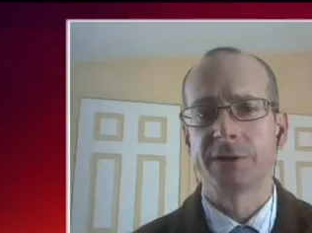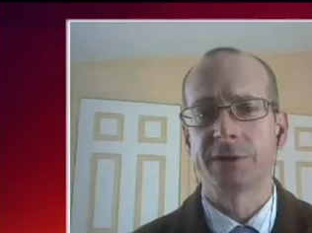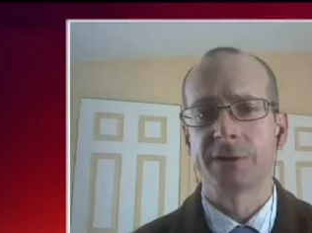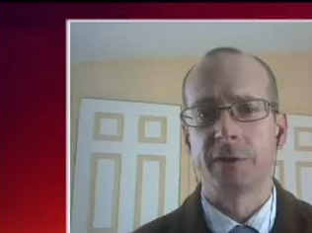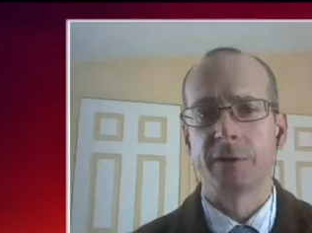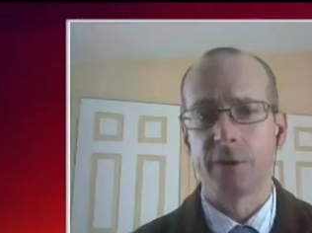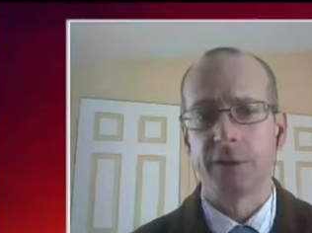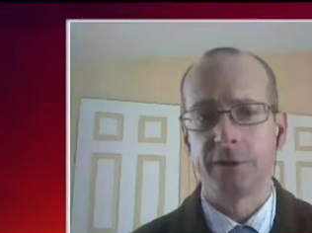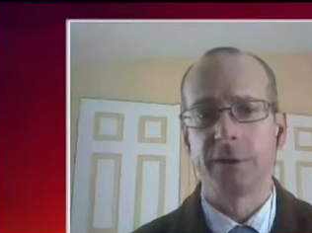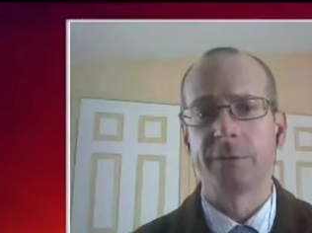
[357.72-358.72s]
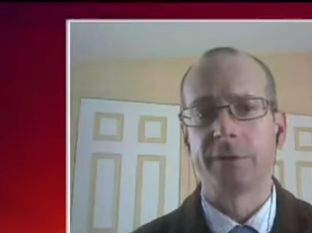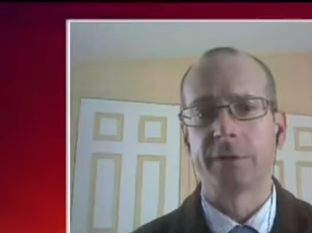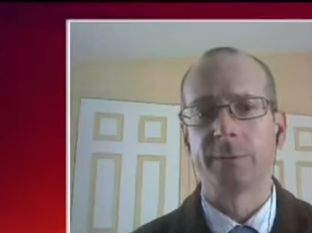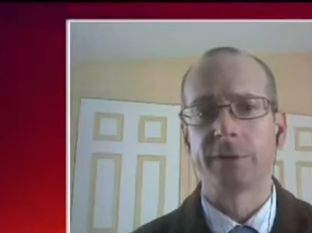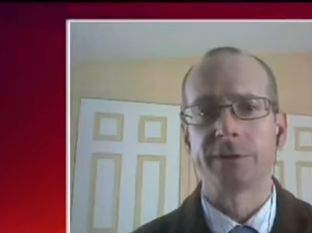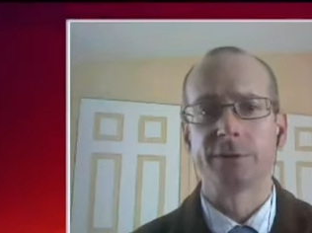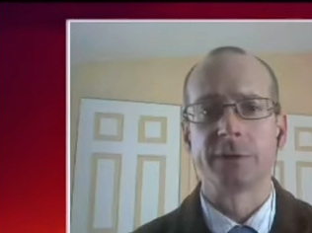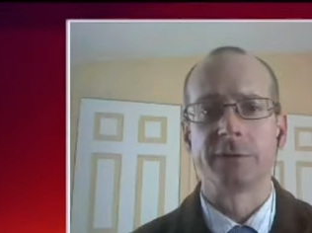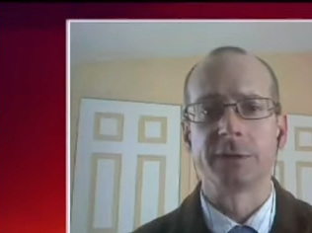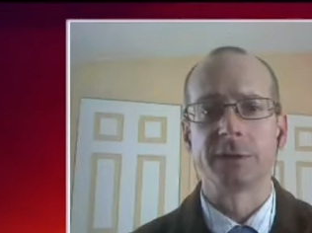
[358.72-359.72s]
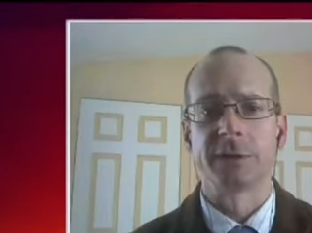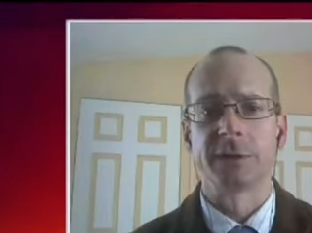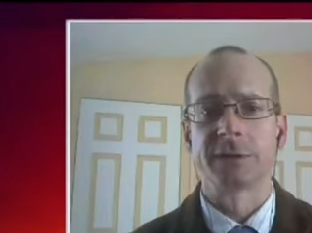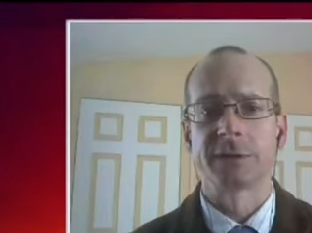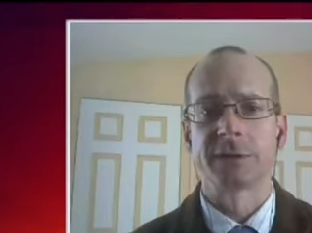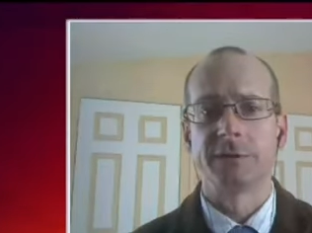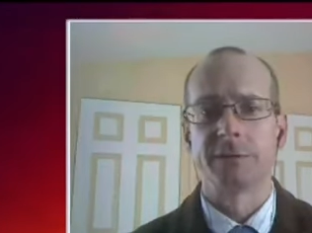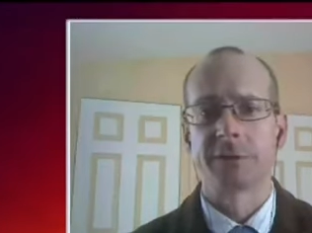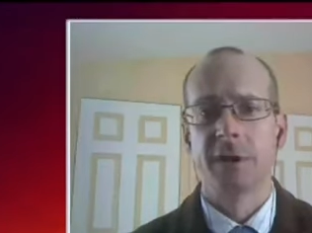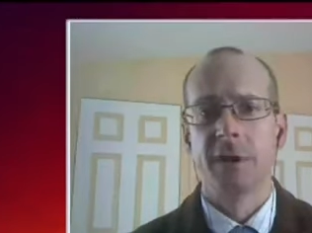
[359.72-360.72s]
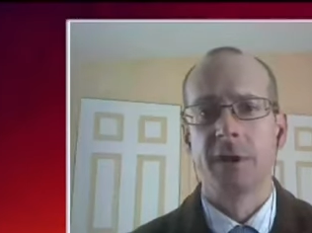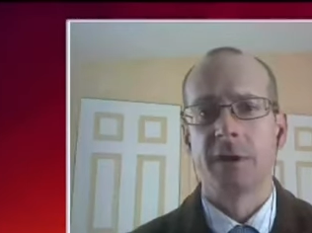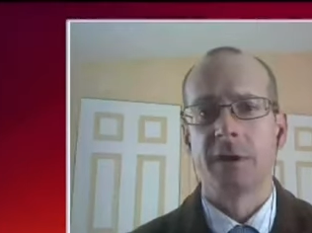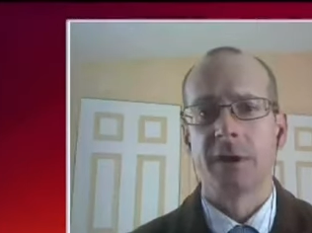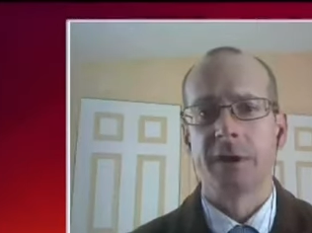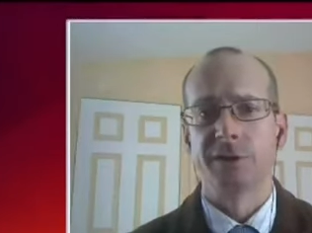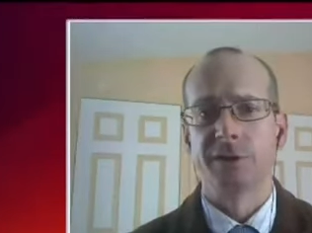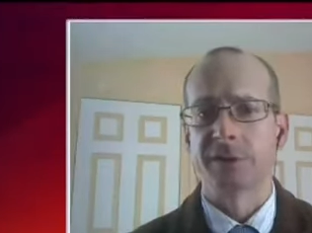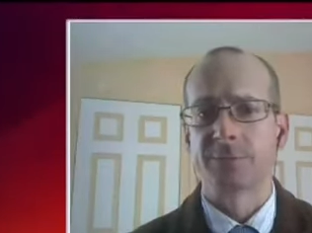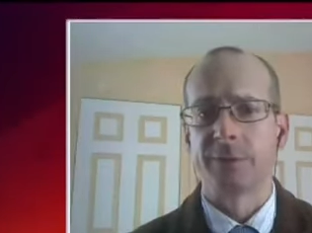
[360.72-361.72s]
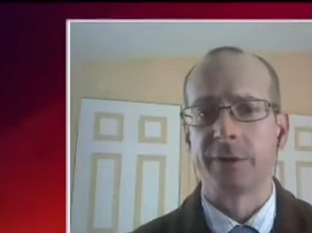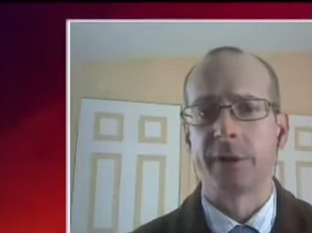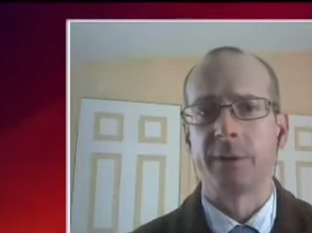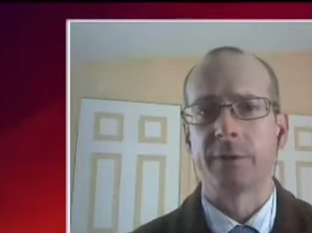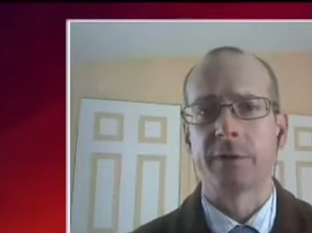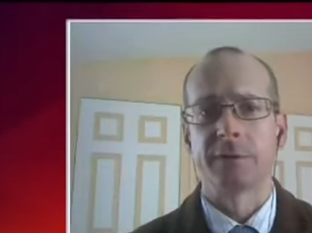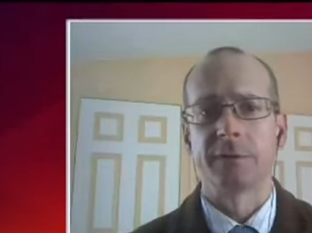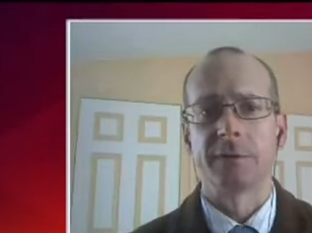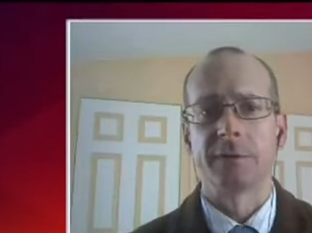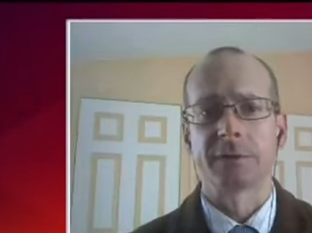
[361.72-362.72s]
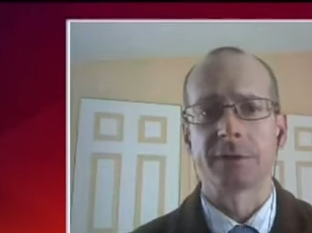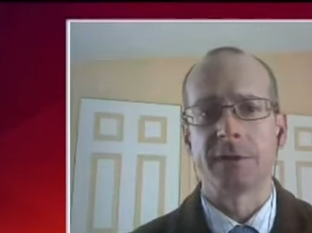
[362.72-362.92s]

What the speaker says: driving, very clearly political ambition driving these prosecutors. I don't think justice played any part in